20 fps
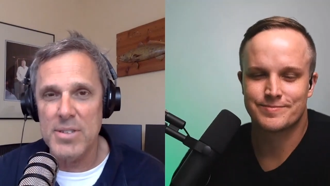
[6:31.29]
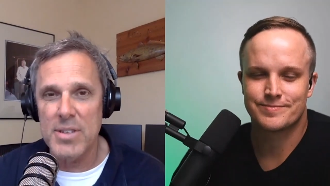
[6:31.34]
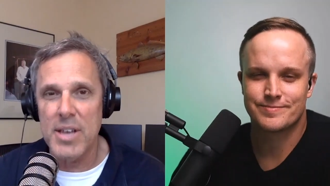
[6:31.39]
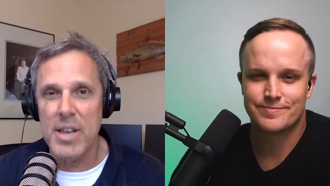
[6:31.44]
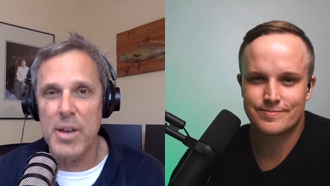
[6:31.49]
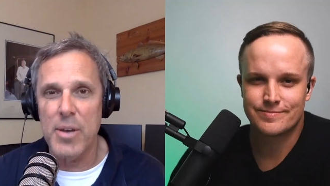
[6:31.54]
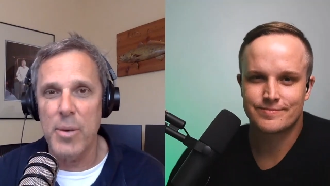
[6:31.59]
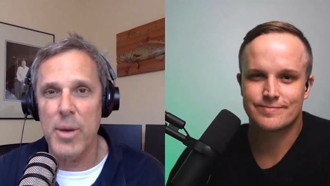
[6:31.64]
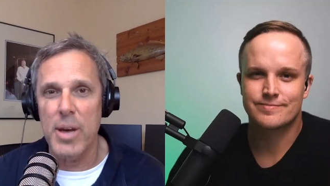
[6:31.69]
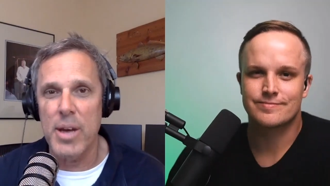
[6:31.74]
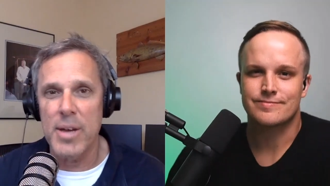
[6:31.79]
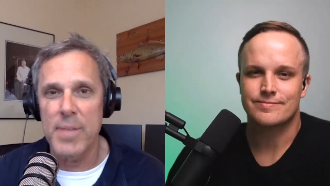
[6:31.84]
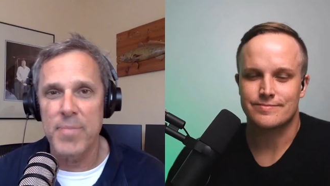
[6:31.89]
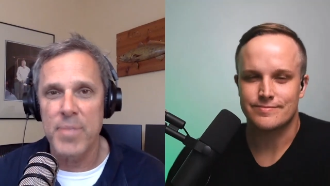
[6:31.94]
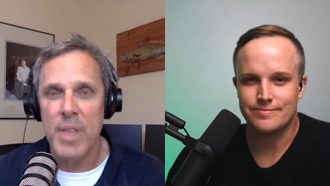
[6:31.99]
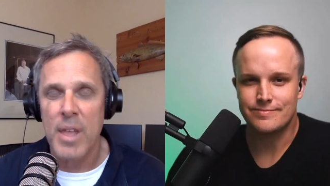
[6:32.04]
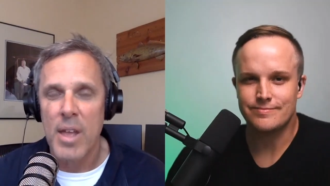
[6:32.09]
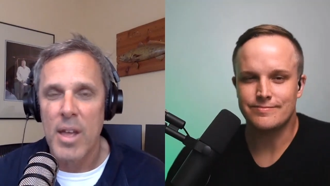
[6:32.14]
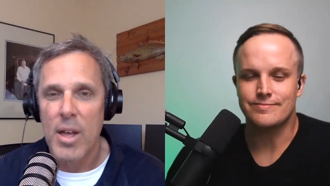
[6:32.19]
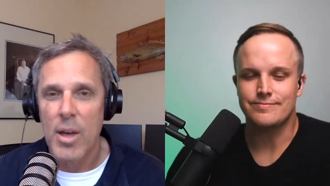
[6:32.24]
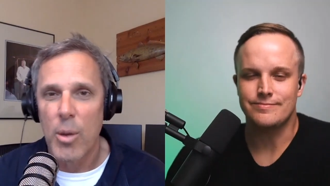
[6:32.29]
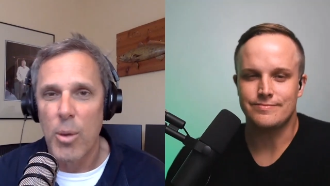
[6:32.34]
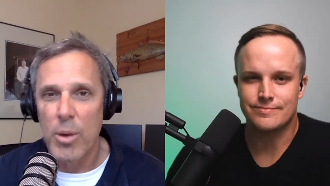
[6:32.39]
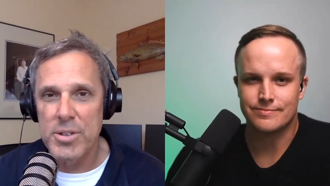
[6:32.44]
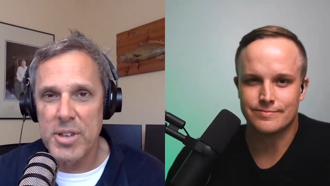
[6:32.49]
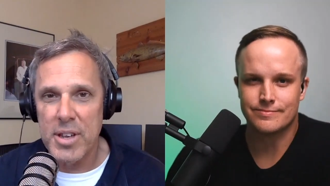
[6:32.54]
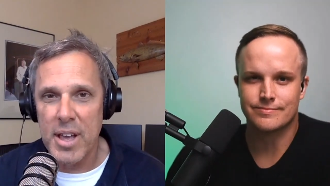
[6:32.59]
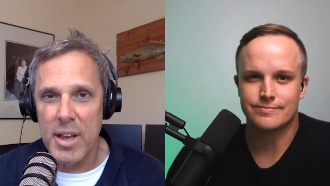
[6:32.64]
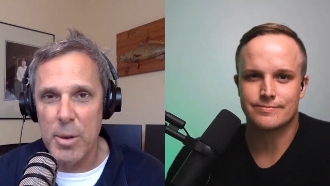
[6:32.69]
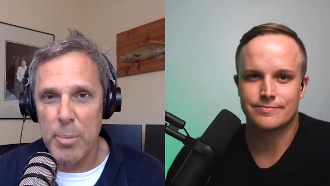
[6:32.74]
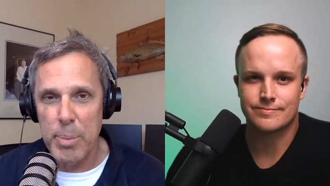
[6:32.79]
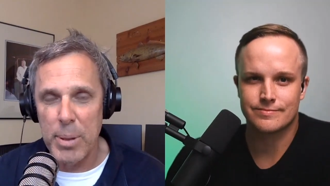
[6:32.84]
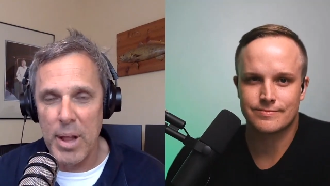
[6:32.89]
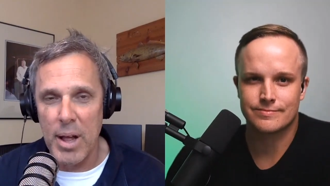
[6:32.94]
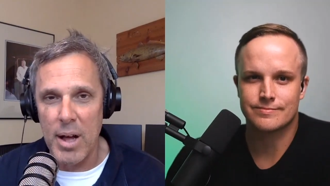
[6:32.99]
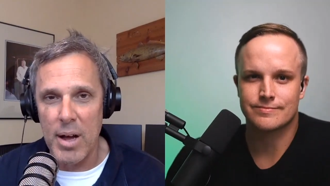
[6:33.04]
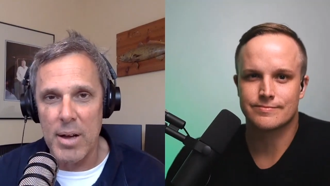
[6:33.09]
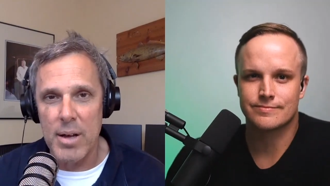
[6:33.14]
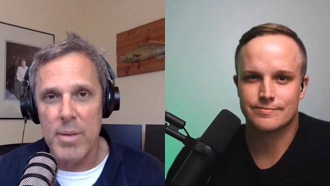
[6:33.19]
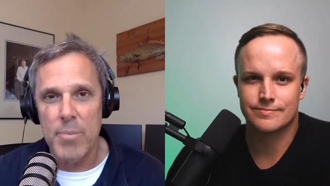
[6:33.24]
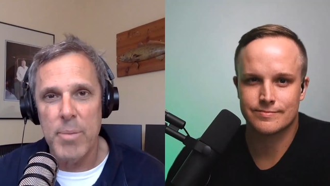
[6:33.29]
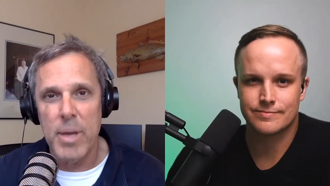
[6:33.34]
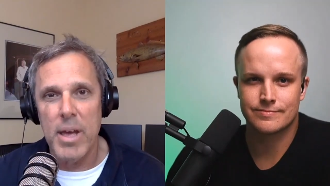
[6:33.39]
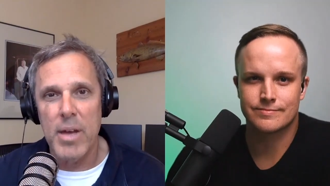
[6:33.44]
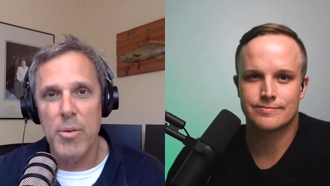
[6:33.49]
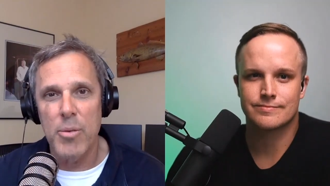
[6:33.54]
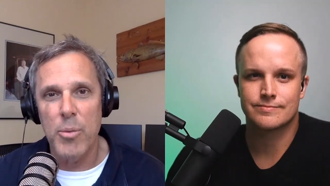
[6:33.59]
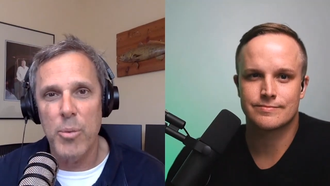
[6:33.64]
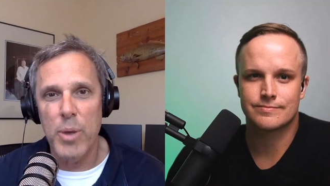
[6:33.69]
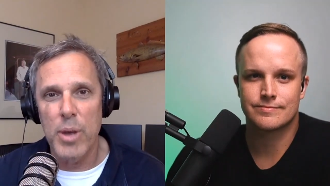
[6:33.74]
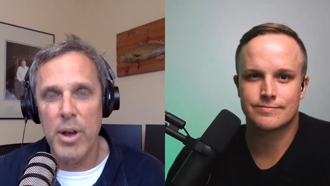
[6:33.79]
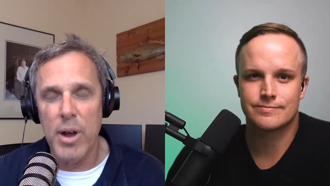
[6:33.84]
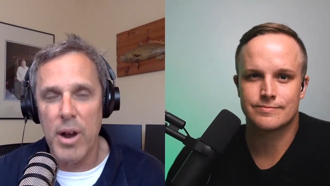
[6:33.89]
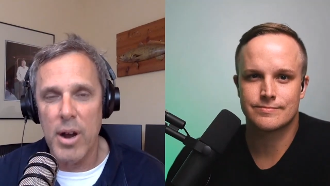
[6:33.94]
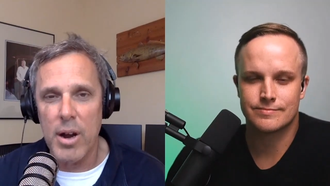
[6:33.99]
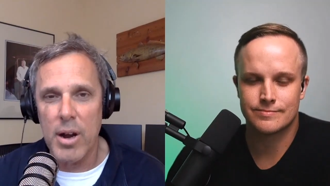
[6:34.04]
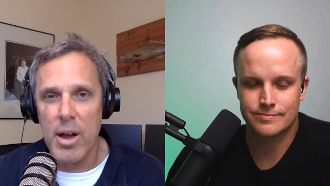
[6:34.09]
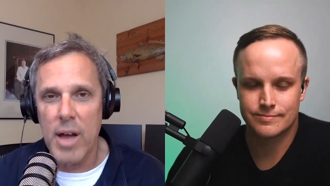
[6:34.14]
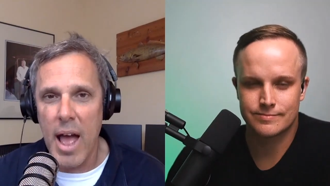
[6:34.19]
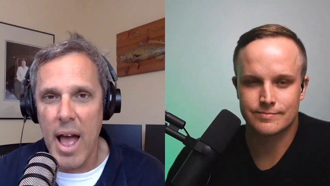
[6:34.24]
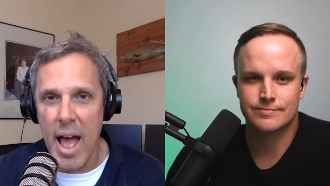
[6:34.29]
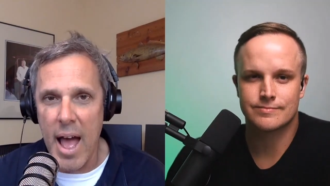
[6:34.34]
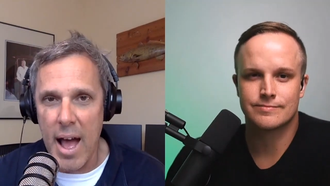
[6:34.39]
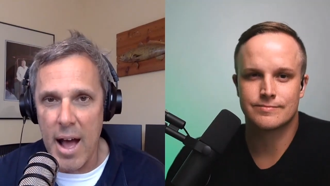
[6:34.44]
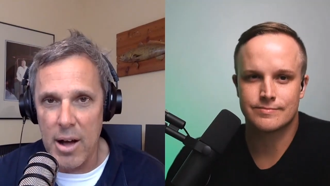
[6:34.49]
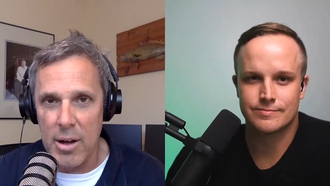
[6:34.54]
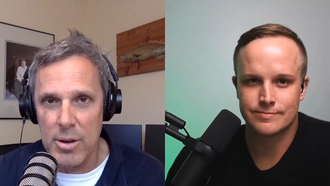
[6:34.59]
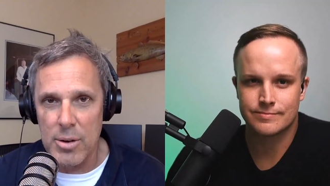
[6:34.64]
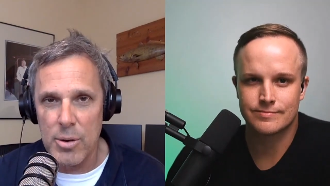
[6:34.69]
Speaker 1: takeaway, once again, a plug, man. We are out.